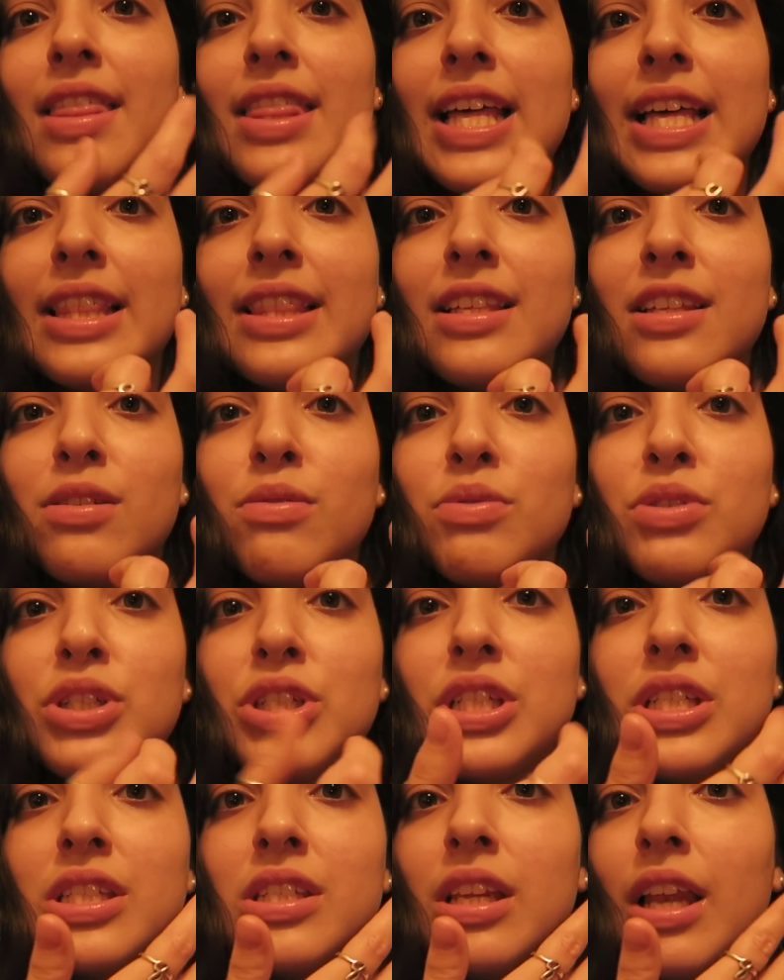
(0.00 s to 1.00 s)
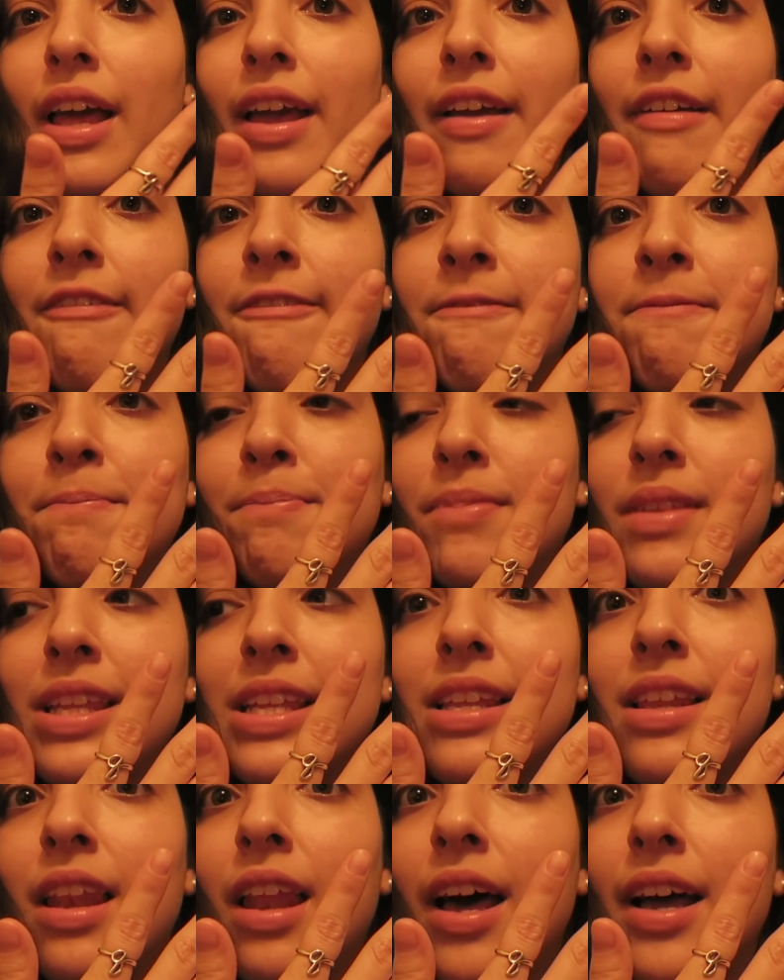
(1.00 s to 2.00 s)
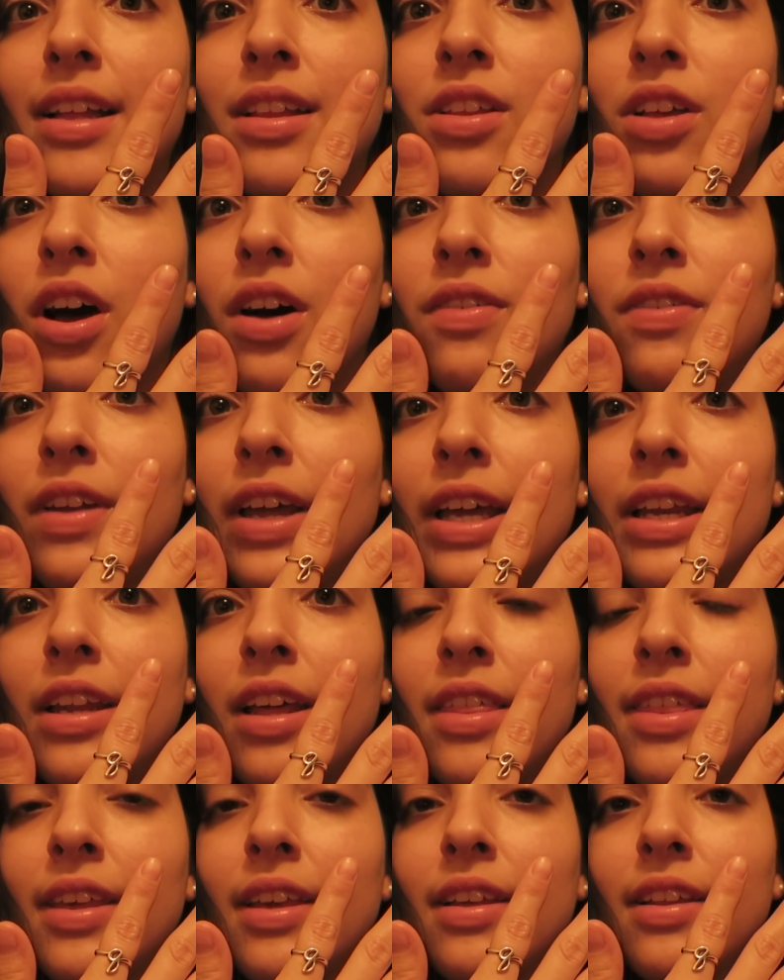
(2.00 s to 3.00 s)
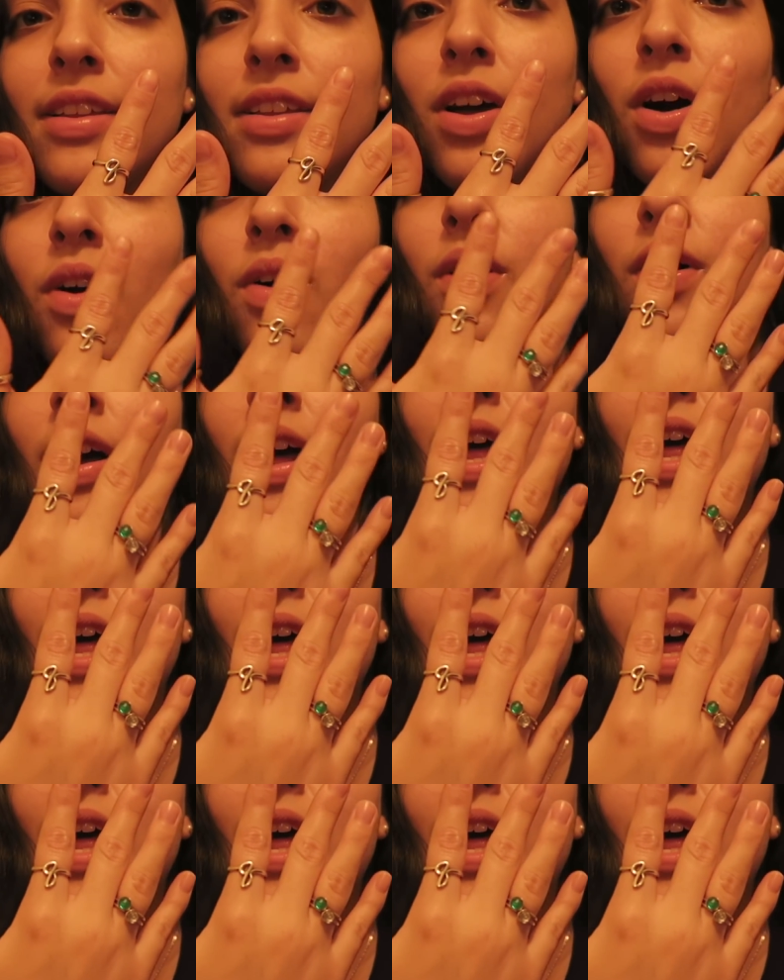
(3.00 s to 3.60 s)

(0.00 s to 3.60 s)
that this one just like slides off like nothing so